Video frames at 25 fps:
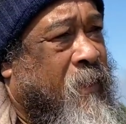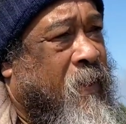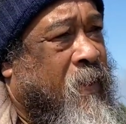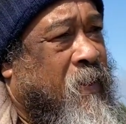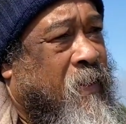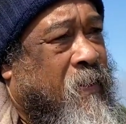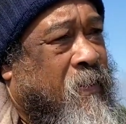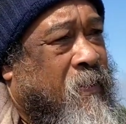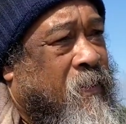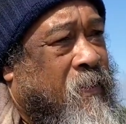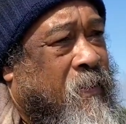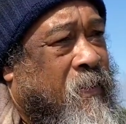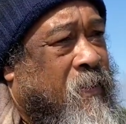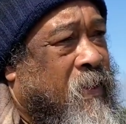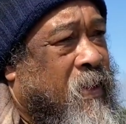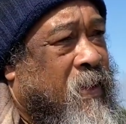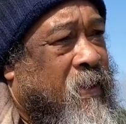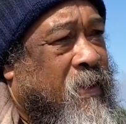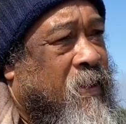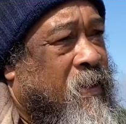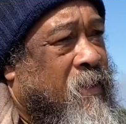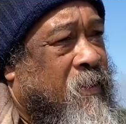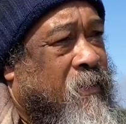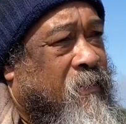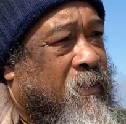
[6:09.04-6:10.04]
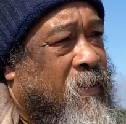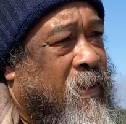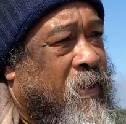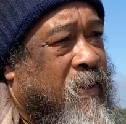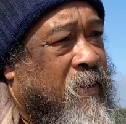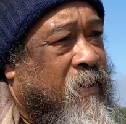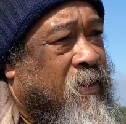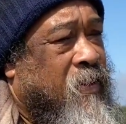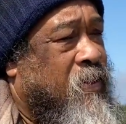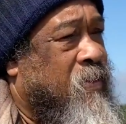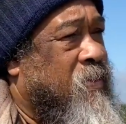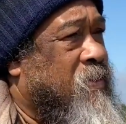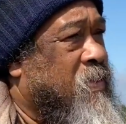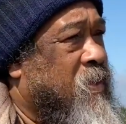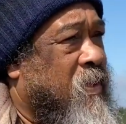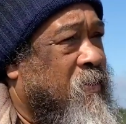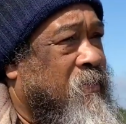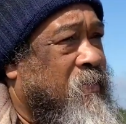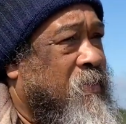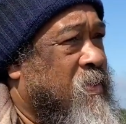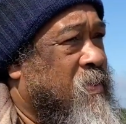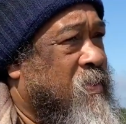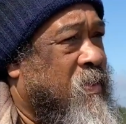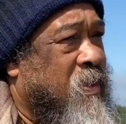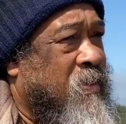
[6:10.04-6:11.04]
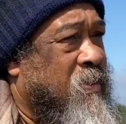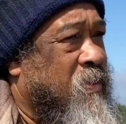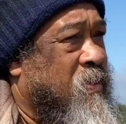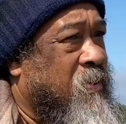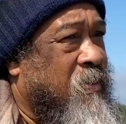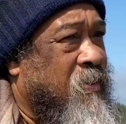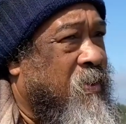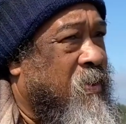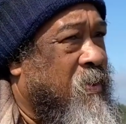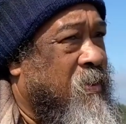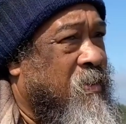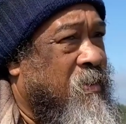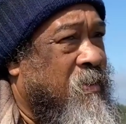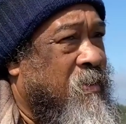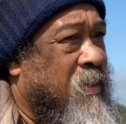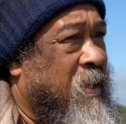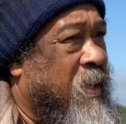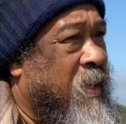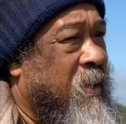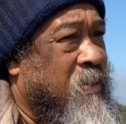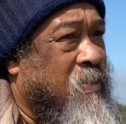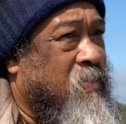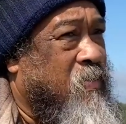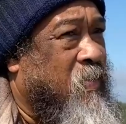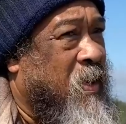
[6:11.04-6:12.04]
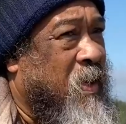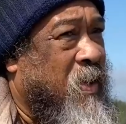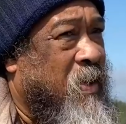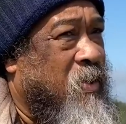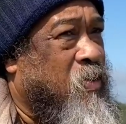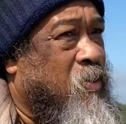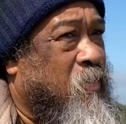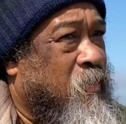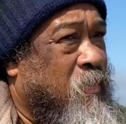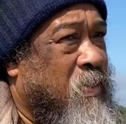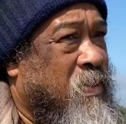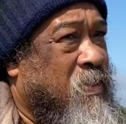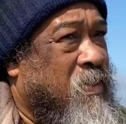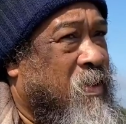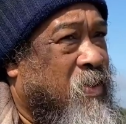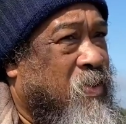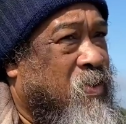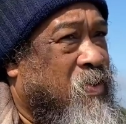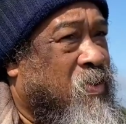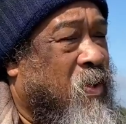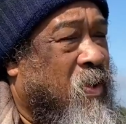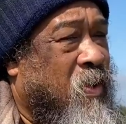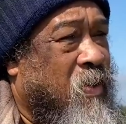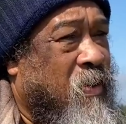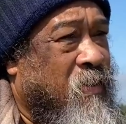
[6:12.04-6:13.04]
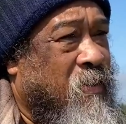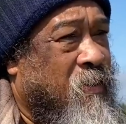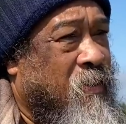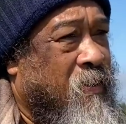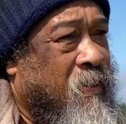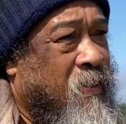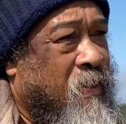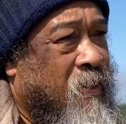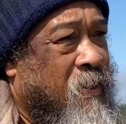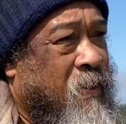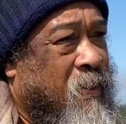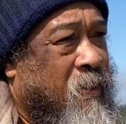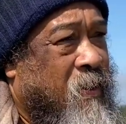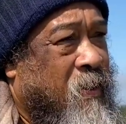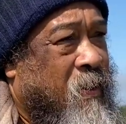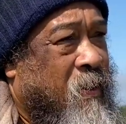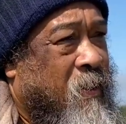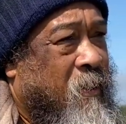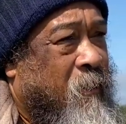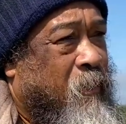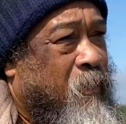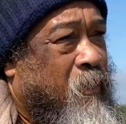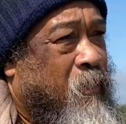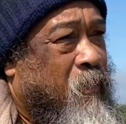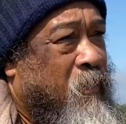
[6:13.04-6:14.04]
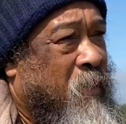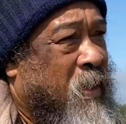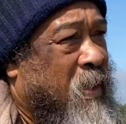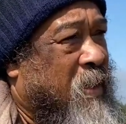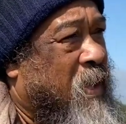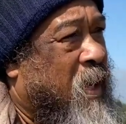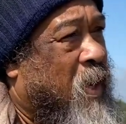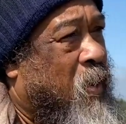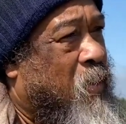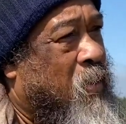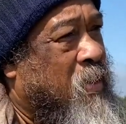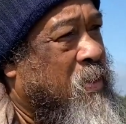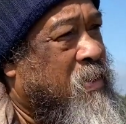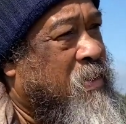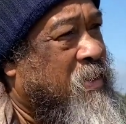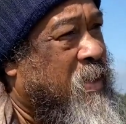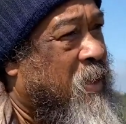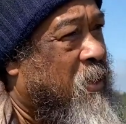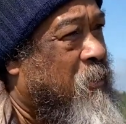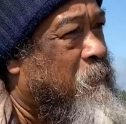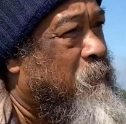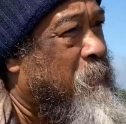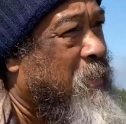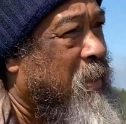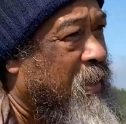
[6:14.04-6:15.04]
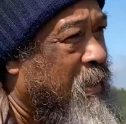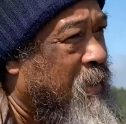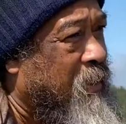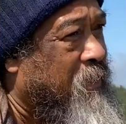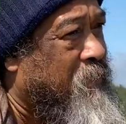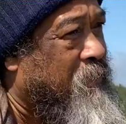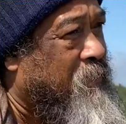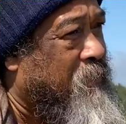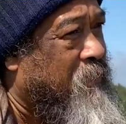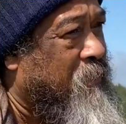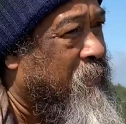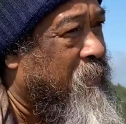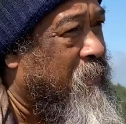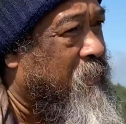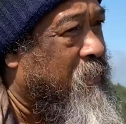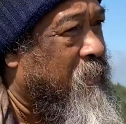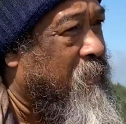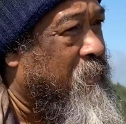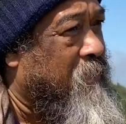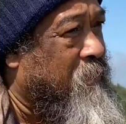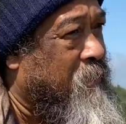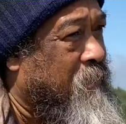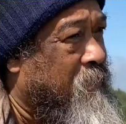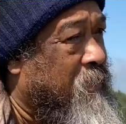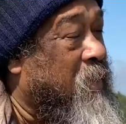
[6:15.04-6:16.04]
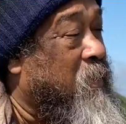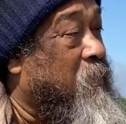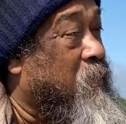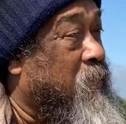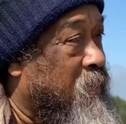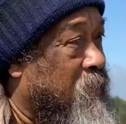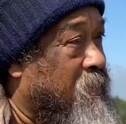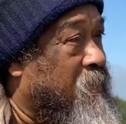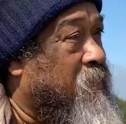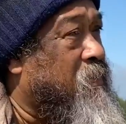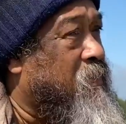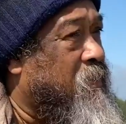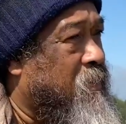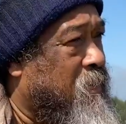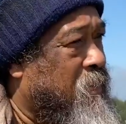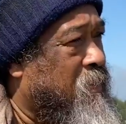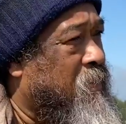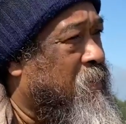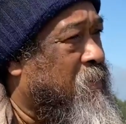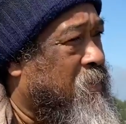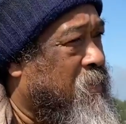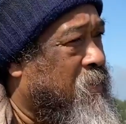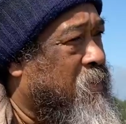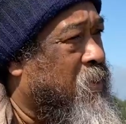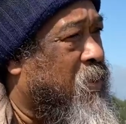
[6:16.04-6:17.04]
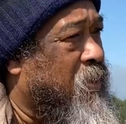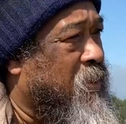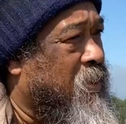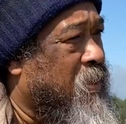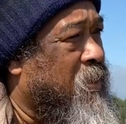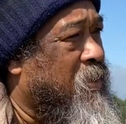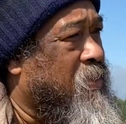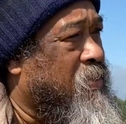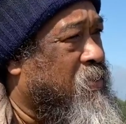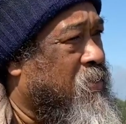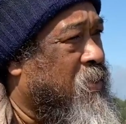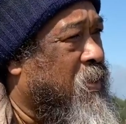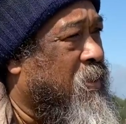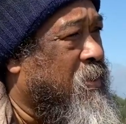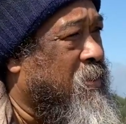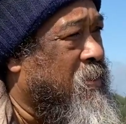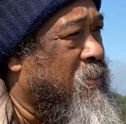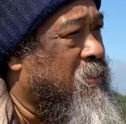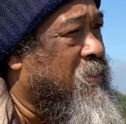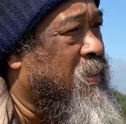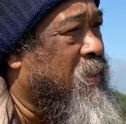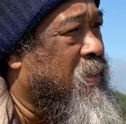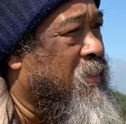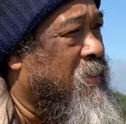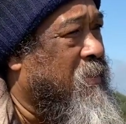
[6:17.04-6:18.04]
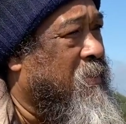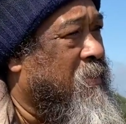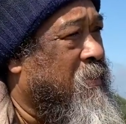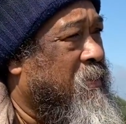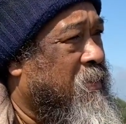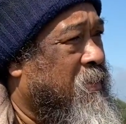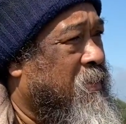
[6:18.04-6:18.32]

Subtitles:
You know, don't identify. Yourself is not a thought, that is 100% sure. But our self-belief, maybe is a thought construct is there.